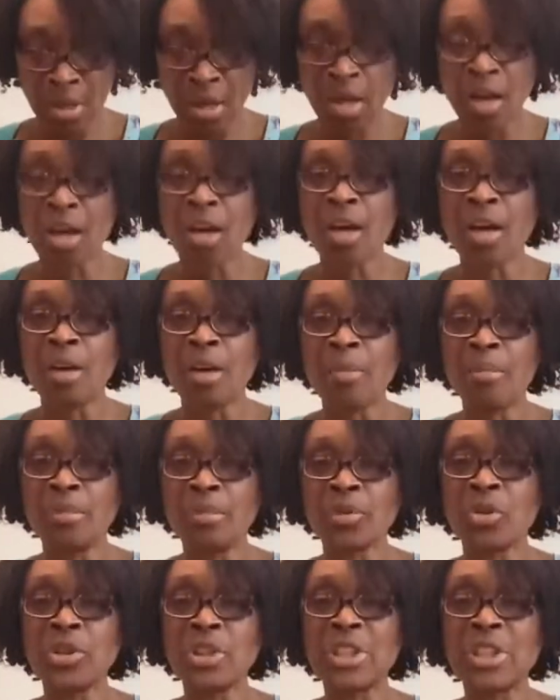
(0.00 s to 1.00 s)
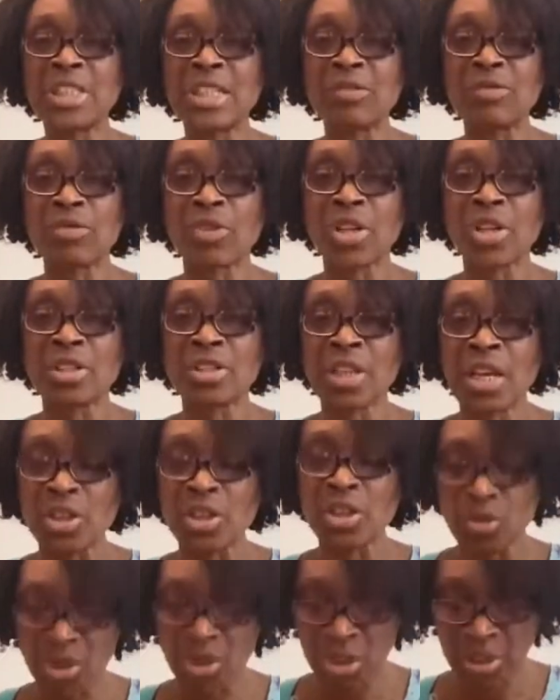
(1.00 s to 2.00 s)
You need it
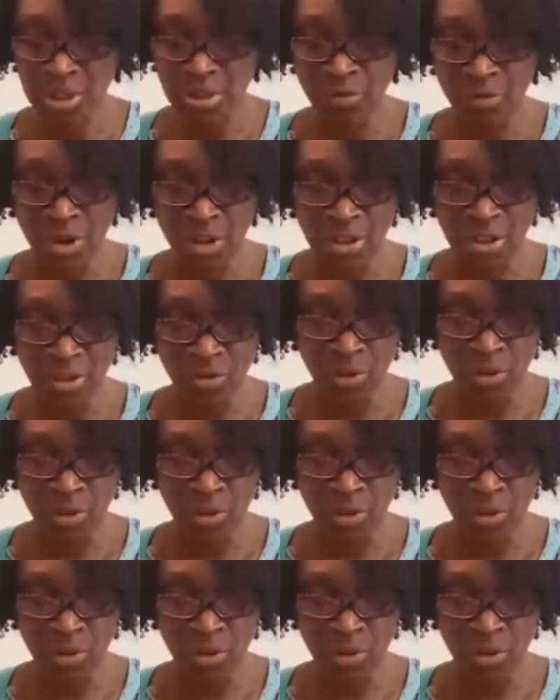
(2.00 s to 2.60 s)
in front of